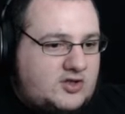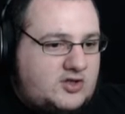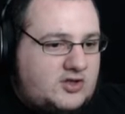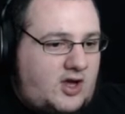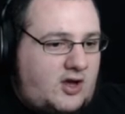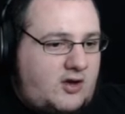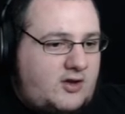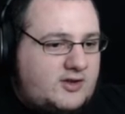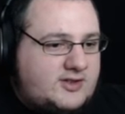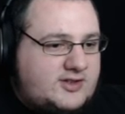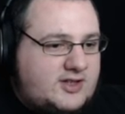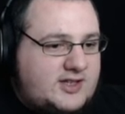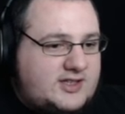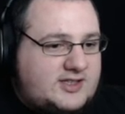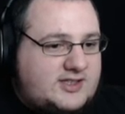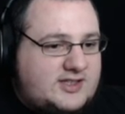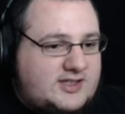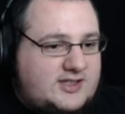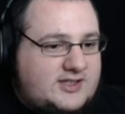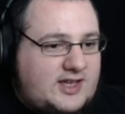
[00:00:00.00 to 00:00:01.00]
No, you're just gonna
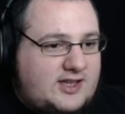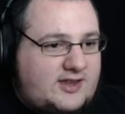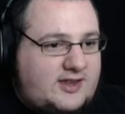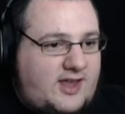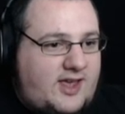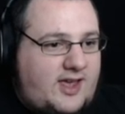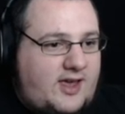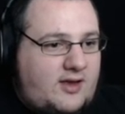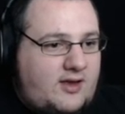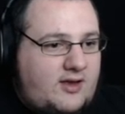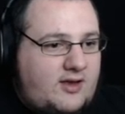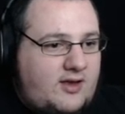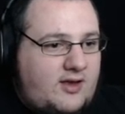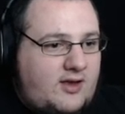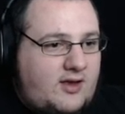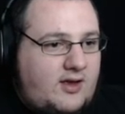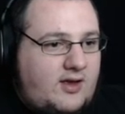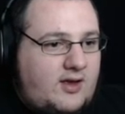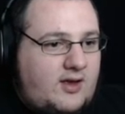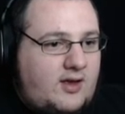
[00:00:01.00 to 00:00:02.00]
sit there.
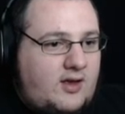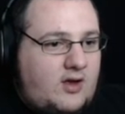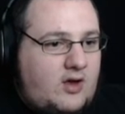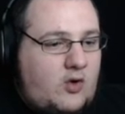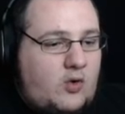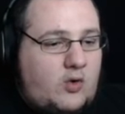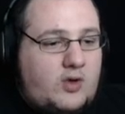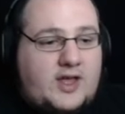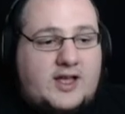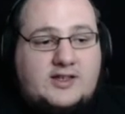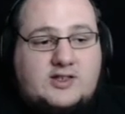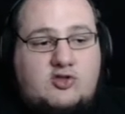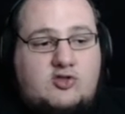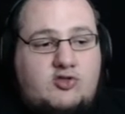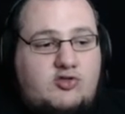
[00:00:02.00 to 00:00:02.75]
Well,